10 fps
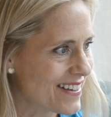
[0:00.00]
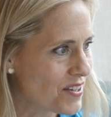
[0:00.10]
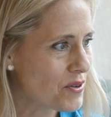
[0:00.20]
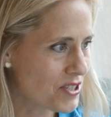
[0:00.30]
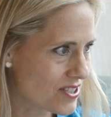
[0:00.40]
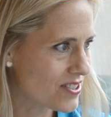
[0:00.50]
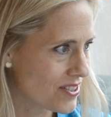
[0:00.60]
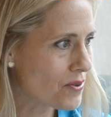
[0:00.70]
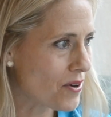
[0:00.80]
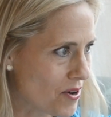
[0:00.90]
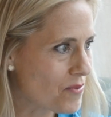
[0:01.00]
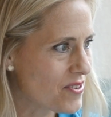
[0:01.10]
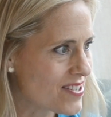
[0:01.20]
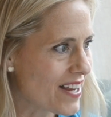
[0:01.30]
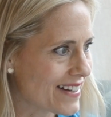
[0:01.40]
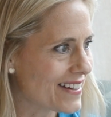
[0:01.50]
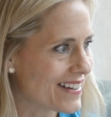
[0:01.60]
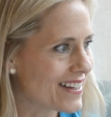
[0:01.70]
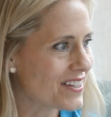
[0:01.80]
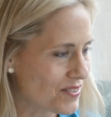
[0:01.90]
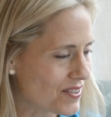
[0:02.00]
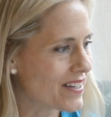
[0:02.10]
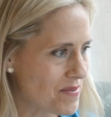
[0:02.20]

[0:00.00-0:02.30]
Which you are almost 90 and you look like